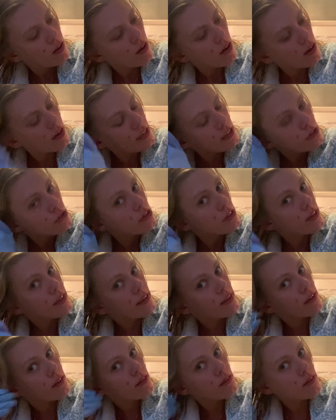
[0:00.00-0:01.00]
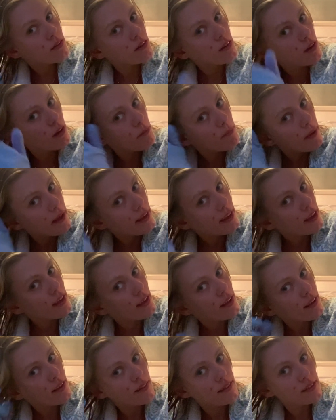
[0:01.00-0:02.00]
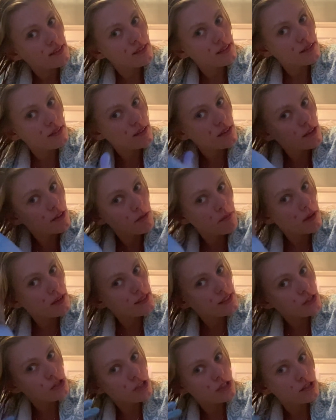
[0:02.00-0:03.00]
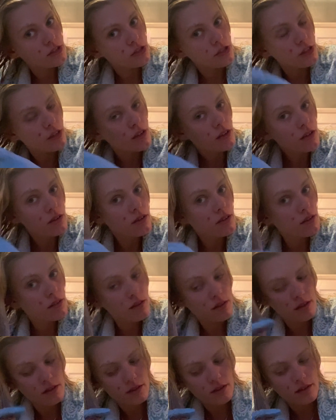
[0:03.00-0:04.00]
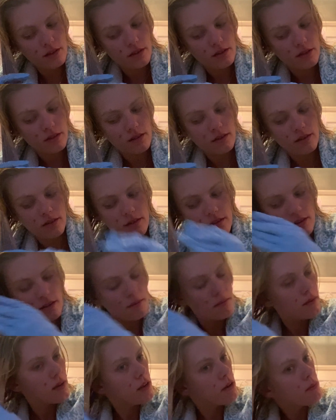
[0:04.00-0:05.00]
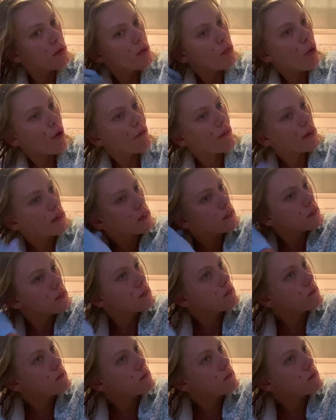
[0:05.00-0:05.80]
Literally, I'm begging this doesn't go bloody ginger. I'm a little bit worried.